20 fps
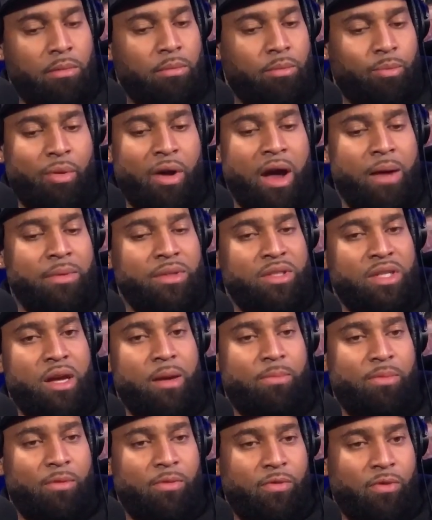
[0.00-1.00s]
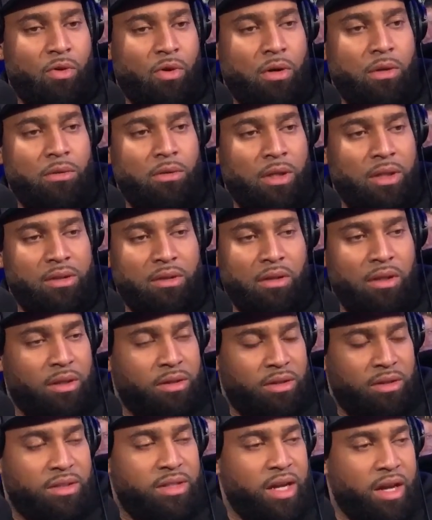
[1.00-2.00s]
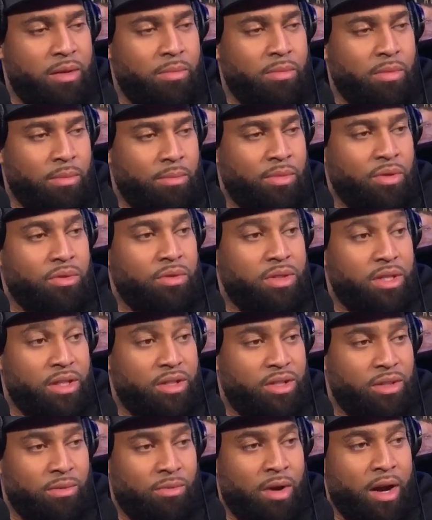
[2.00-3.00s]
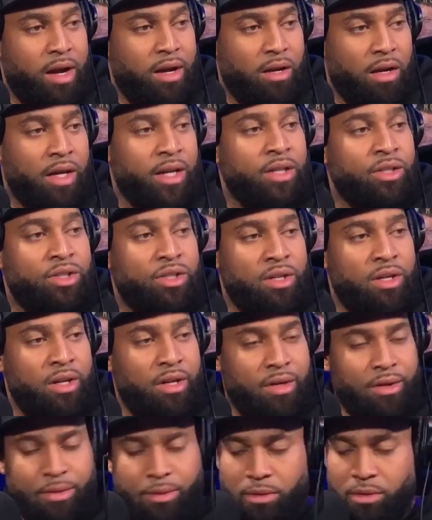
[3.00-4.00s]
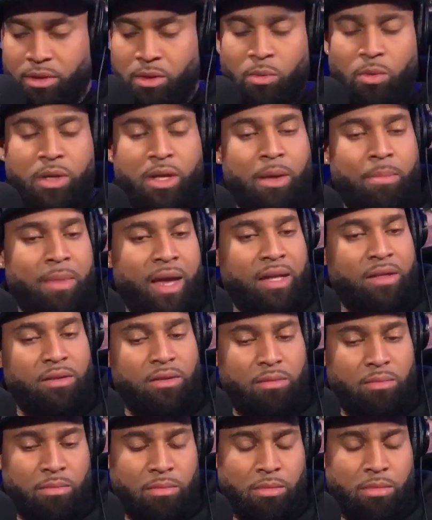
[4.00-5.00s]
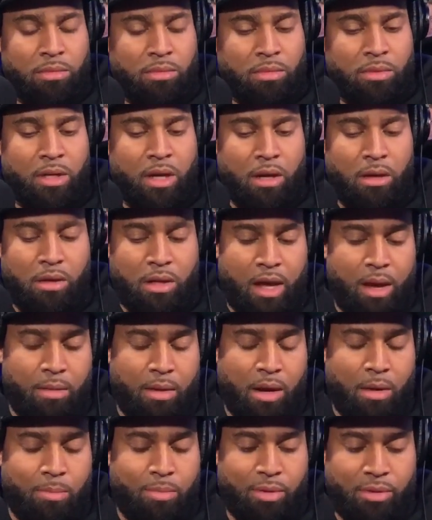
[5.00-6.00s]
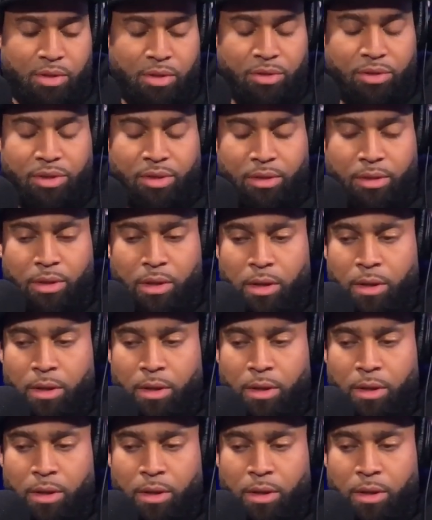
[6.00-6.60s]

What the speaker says: prime example for, let's just say, musician, right? Engineer, someone that makes that producer.